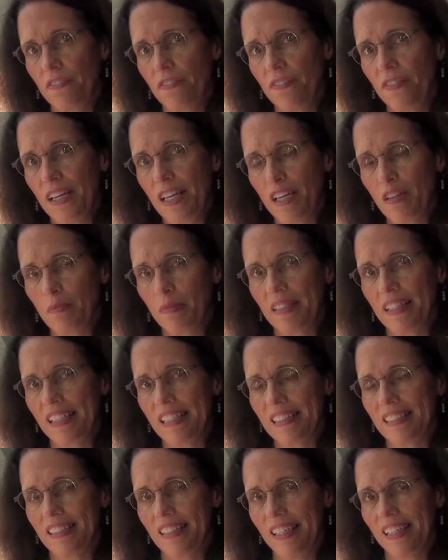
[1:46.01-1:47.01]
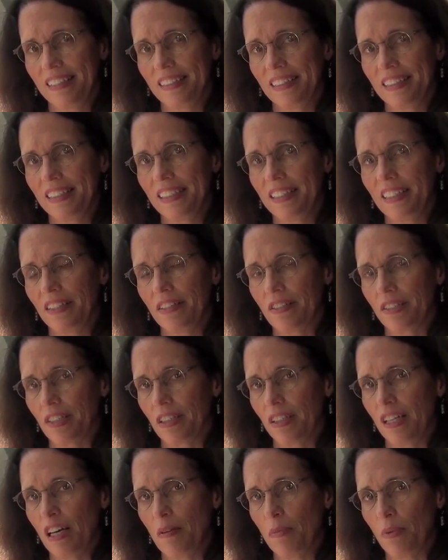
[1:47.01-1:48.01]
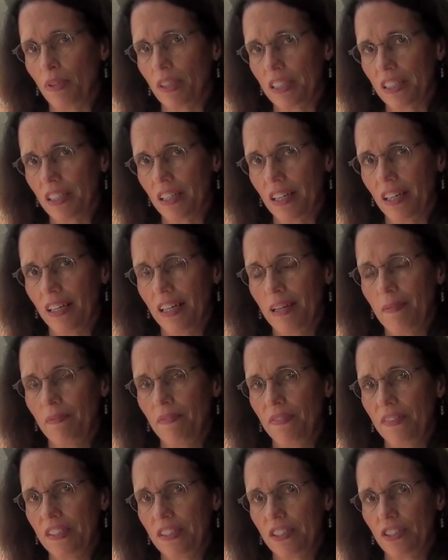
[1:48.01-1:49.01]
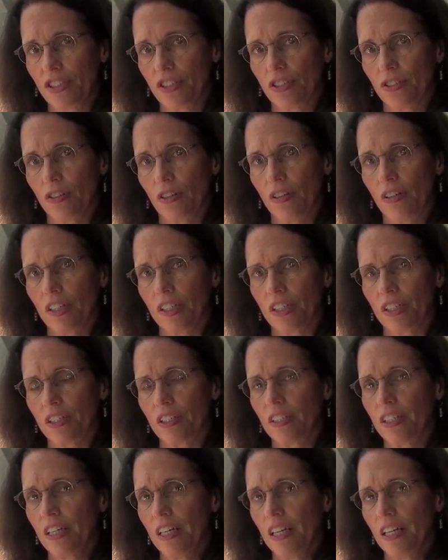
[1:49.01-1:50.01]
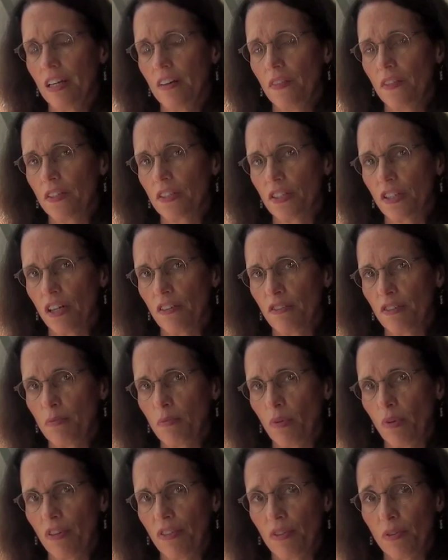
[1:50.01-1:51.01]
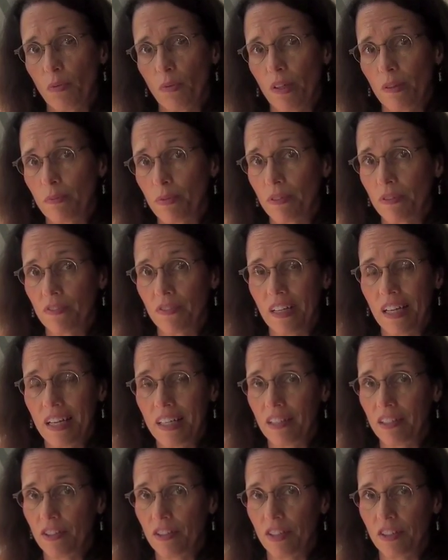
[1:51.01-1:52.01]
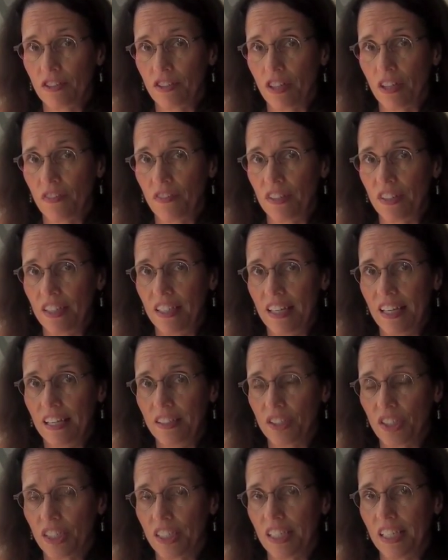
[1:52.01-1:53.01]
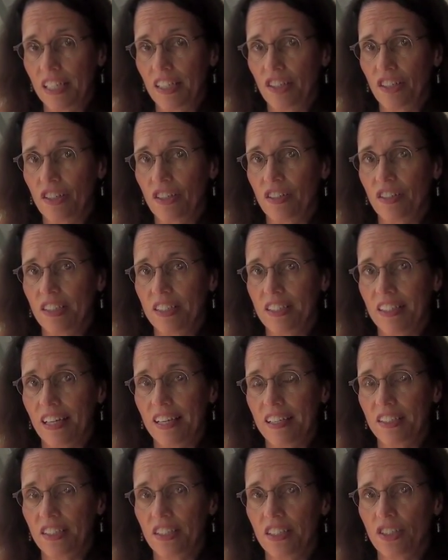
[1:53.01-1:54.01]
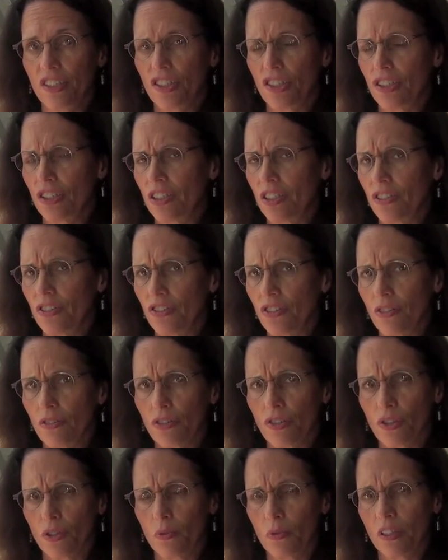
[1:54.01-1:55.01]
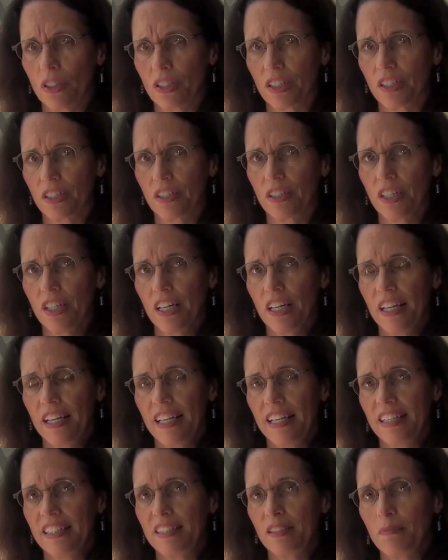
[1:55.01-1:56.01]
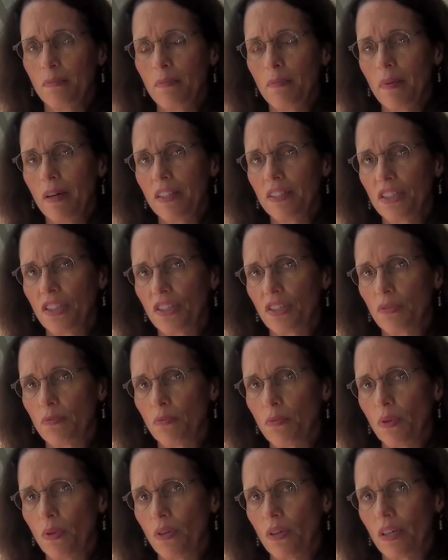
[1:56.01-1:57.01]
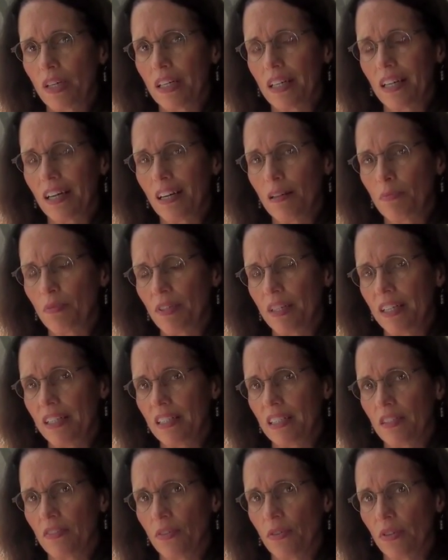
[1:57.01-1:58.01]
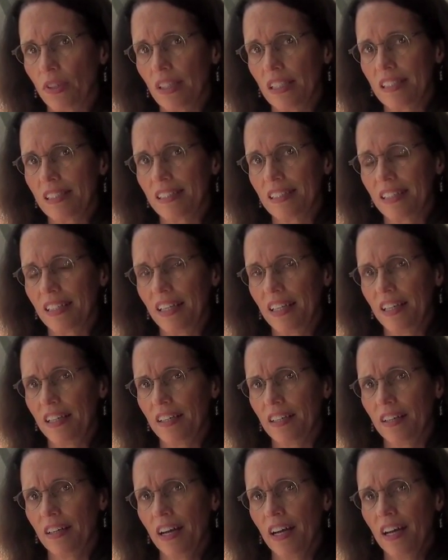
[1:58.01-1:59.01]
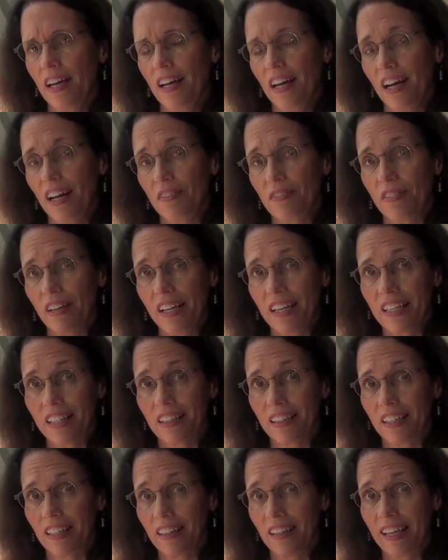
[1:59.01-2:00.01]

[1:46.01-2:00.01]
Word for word: family as an entity, there's a lot more time, visits are longer, there's often more than one provider, there's often an educator, a dietitian, a social worker. It's much more comprehensive, holistic care, ironically,